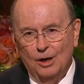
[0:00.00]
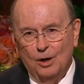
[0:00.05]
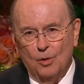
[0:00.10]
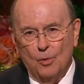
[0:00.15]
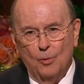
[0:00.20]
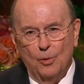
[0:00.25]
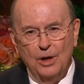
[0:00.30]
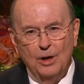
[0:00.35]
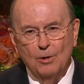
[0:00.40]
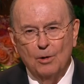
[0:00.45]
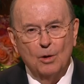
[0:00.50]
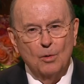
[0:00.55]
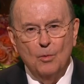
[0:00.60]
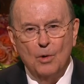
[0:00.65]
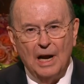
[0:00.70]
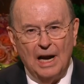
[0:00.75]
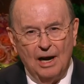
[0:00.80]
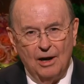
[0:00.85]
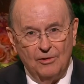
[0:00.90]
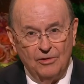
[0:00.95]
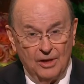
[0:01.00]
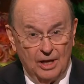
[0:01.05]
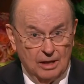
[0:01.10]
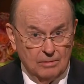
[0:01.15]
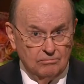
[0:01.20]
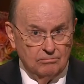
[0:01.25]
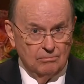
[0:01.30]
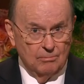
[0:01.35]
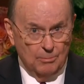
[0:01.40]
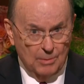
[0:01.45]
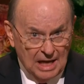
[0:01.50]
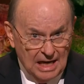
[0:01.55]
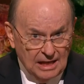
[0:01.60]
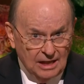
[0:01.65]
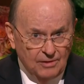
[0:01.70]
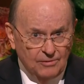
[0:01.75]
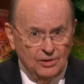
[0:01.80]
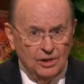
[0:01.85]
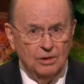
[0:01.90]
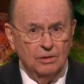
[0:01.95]
We are aware that many
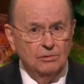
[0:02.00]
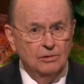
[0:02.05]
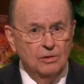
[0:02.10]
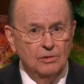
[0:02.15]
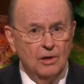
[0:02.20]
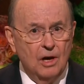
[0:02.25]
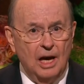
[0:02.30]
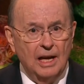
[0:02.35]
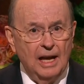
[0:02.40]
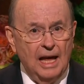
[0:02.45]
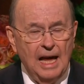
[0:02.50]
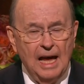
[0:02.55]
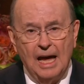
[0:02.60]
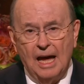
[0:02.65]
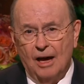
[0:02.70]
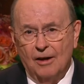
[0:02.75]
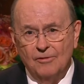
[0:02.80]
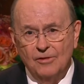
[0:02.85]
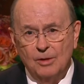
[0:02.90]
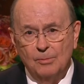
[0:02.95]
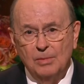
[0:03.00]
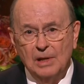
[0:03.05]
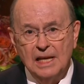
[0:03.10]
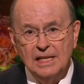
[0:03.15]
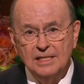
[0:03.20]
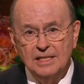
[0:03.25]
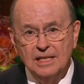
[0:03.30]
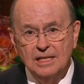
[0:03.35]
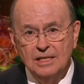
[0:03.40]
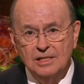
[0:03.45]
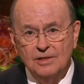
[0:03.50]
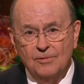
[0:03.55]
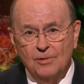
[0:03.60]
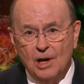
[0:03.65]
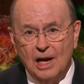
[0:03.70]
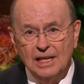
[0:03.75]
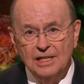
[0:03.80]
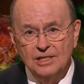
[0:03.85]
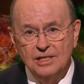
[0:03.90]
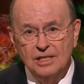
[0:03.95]
of you do not have the blessings of
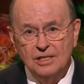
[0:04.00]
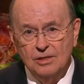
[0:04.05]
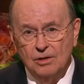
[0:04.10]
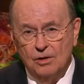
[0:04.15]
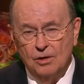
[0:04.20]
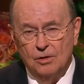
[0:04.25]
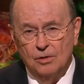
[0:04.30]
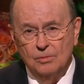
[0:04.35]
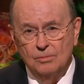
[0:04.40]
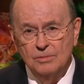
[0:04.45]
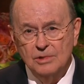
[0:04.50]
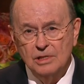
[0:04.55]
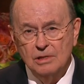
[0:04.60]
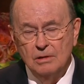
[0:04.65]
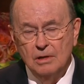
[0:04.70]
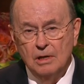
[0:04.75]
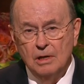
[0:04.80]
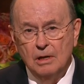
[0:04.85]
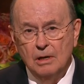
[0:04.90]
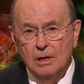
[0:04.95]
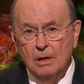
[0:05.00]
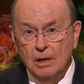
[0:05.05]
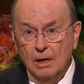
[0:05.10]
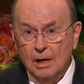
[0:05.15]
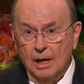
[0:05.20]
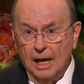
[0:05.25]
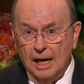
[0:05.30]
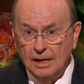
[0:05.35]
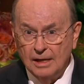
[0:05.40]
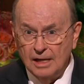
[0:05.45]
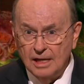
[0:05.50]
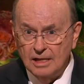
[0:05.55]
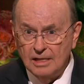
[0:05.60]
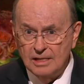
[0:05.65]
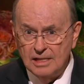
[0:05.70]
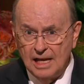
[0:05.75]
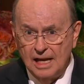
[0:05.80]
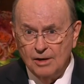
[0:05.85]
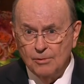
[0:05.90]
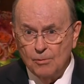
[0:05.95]
righteous homes and
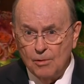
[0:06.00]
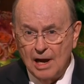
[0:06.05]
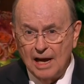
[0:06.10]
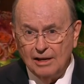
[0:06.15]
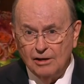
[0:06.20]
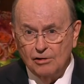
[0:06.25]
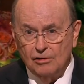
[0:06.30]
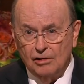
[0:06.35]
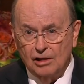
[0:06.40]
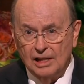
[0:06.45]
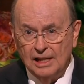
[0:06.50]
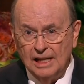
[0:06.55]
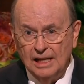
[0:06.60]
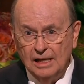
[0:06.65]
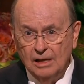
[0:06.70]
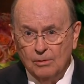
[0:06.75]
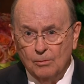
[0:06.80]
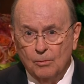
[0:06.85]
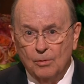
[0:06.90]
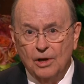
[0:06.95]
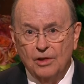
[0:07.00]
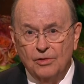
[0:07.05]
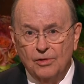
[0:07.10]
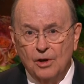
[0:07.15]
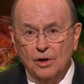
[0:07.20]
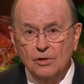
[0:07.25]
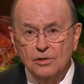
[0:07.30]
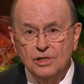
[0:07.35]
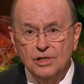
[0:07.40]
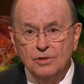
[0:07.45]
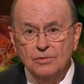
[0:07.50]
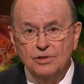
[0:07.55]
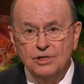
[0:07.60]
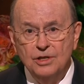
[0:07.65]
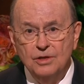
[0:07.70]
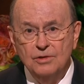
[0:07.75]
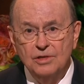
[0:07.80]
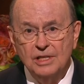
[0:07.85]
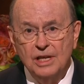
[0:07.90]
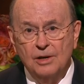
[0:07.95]
contend regularly with those who
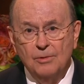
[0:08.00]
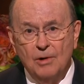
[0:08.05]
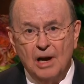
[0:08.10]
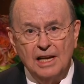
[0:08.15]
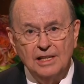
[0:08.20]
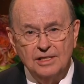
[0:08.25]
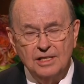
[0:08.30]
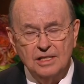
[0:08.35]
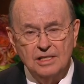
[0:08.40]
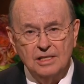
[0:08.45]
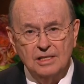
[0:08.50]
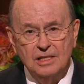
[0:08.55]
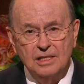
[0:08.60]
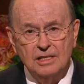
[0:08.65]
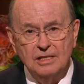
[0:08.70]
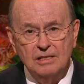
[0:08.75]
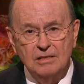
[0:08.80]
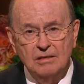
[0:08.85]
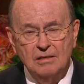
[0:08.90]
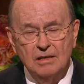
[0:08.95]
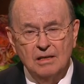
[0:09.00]
choose unrighteousness.